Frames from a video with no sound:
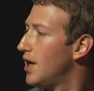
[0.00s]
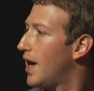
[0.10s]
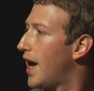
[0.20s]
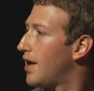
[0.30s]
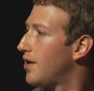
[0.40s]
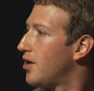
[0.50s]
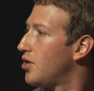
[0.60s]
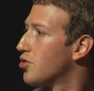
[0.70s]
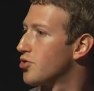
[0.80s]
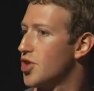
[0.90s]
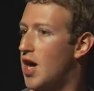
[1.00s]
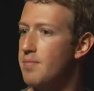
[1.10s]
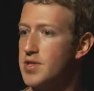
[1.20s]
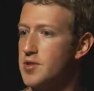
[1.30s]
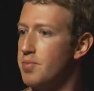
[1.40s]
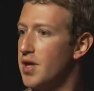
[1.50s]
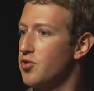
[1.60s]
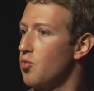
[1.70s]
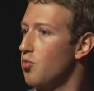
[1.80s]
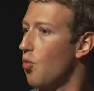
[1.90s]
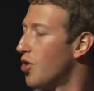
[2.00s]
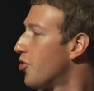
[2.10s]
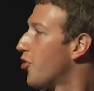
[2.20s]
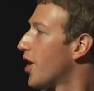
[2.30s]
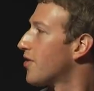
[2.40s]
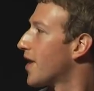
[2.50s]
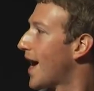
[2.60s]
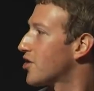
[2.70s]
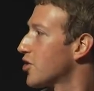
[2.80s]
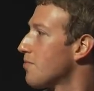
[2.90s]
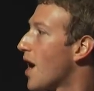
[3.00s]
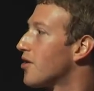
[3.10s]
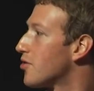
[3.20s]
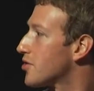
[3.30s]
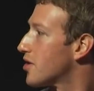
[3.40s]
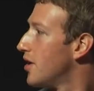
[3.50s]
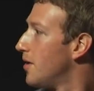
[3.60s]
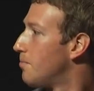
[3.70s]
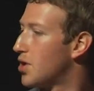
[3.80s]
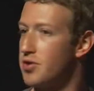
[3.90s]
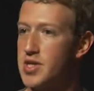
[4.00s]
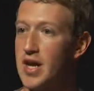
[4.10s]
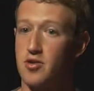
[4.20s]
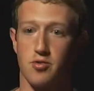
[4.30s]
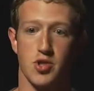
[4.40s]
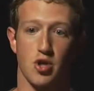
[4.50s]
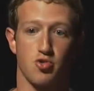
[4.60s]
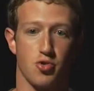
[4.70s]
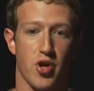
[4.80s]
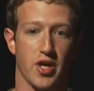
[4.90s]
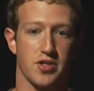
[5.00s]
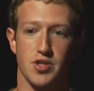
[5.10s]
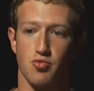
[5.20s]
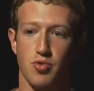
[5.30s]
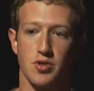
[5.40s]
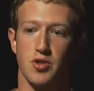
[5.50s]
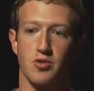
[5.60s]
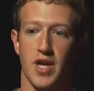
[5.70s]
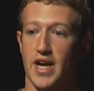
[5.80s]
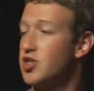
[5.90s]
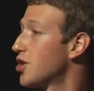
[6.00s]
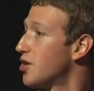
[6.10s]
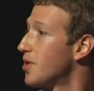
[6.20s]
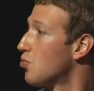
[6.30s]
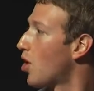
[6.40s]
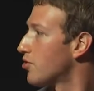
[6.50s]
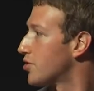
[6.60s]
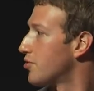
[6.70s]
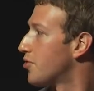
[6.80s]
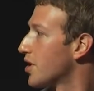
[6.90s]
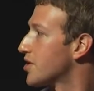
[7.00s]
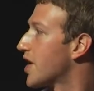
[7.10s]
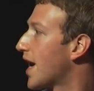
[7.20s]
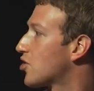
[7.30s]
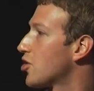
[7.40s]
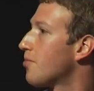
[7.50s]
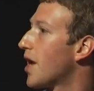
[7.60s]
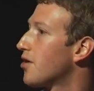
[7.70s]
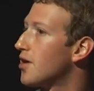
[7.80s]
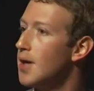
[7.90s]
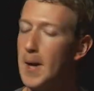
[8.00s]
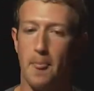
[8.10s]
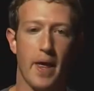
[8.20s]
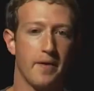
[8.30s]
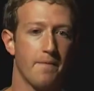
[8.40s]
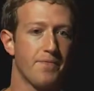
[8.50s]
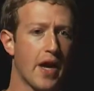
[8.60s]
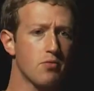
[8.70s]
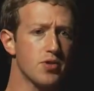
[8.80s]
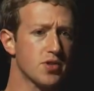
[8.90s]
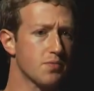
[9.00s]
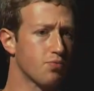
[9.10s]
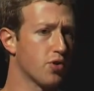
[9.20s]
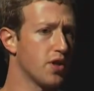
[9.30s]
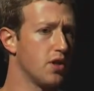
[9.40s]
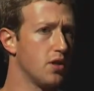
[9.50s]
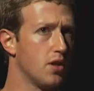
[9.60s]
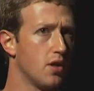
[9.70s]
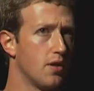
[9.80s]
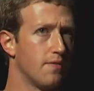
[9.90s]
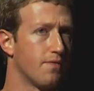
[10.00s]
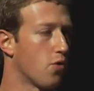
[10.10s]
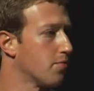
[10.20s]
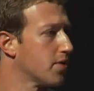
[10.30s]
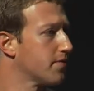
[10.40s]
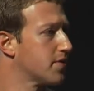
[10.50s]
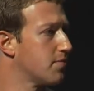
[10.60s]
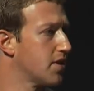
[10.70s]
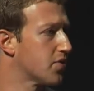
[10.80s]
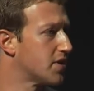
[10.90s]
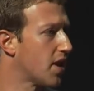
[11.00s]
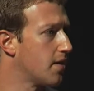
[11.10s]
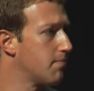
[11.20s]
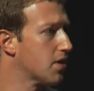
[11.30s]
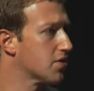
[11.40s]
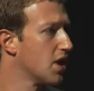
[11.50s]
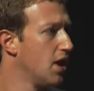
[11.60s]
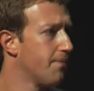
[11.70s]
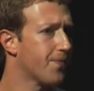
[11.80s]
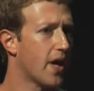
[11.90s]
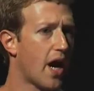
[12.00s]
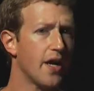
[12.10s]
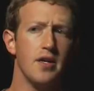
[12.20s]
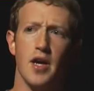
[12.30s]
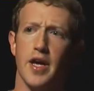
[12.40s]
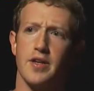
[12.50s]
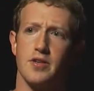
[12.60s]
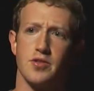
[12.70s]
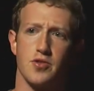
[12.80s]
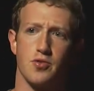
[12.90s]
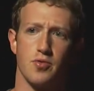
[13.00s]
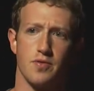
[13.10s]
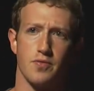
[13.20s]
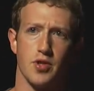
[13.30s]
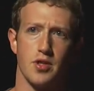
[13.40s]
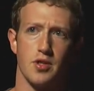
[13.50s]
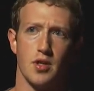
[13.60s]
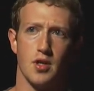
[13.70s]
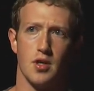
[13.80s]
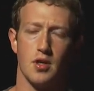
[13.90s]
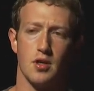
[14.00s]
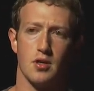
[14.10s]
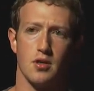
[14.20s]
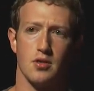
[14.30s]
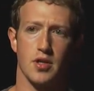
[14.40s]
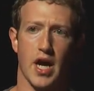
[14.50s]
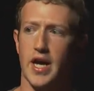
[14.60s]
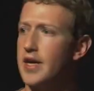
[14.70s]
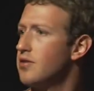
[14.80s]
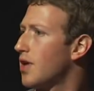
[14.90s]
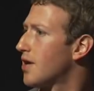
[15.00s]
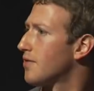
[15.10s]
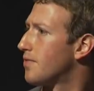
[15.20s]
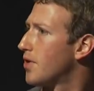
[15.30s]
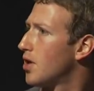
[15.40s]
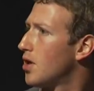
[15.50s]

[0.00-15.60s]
And your job is to pick the one thing that actually matters. because out of those 100 things, it's really only actually going to be 1 or 2 things that actually matter. And that was pretty informative to me at the time, because I had intuitively, like I had a lot of